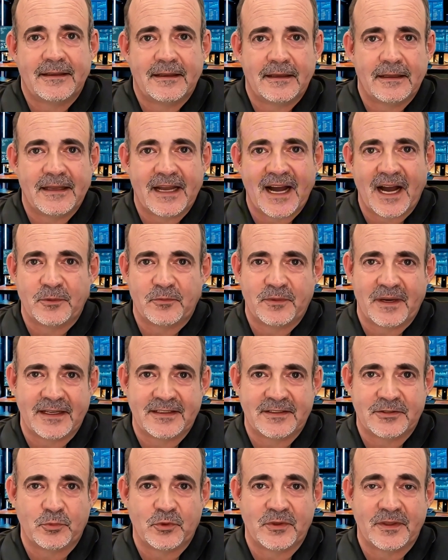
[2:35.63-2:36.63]
now
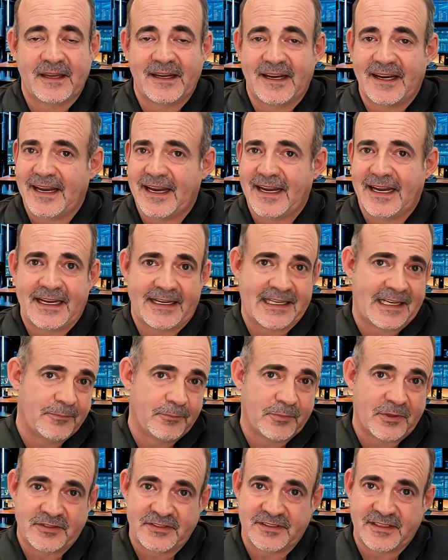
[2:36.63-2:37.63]
writes more than
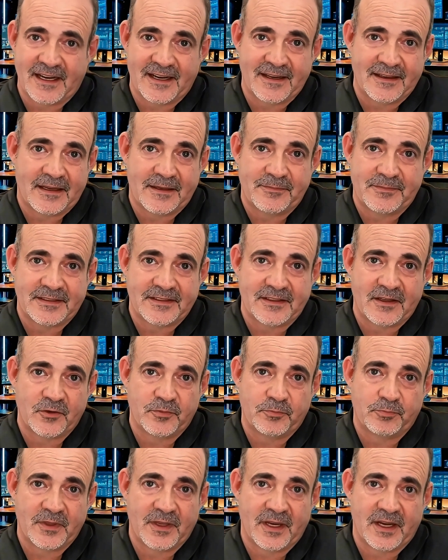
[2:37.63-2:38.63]
80% of its
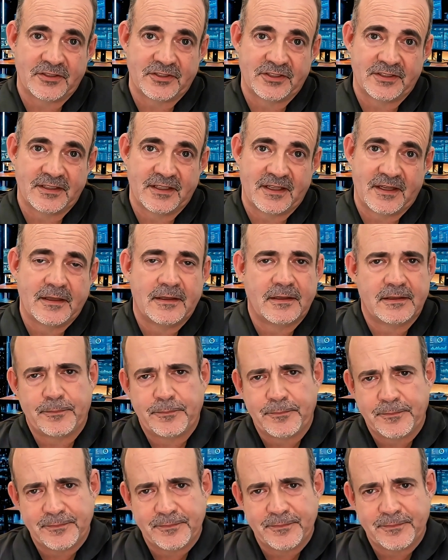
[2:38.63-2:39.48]
own production code.